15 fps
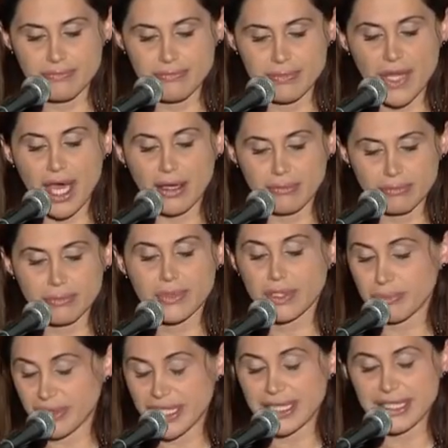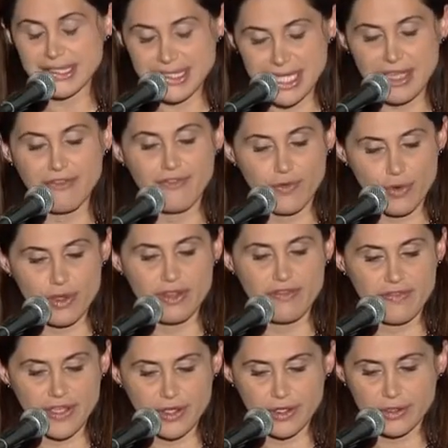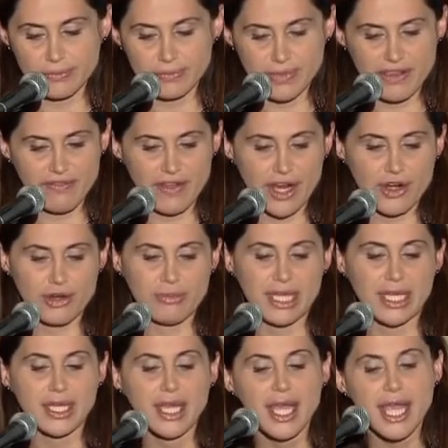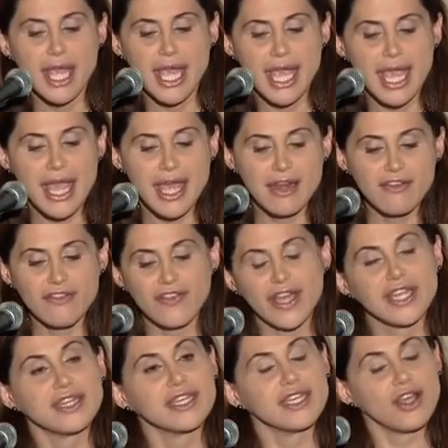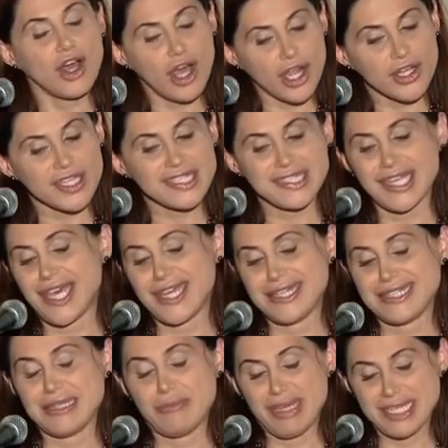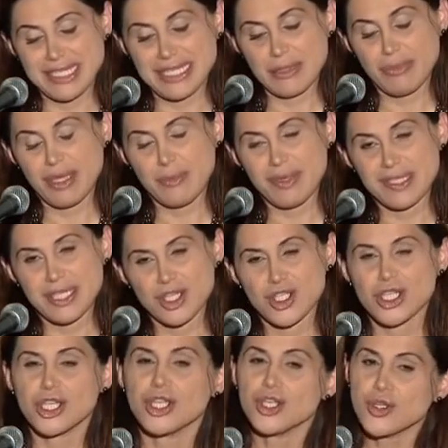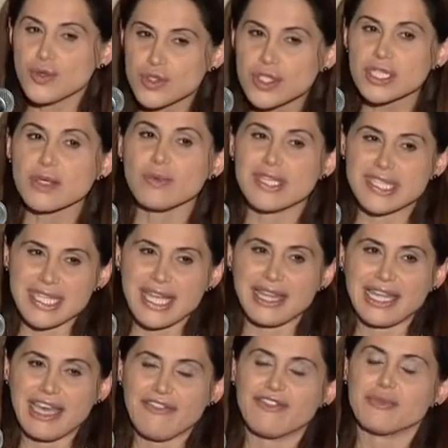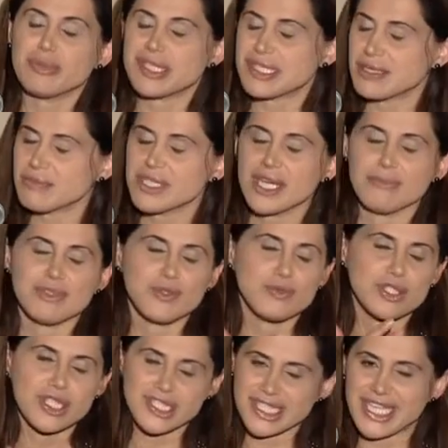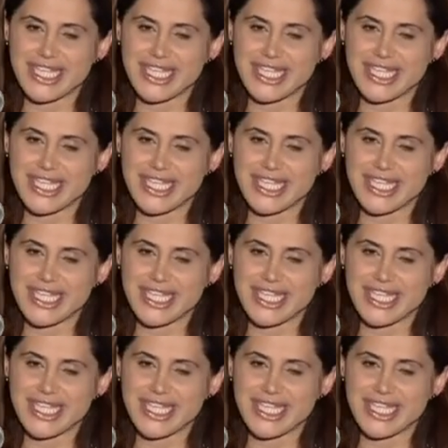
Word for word: not completely safe for the fetal environment. And finally, on the side is the best sleeping position. Usually we say left, but sometimes you just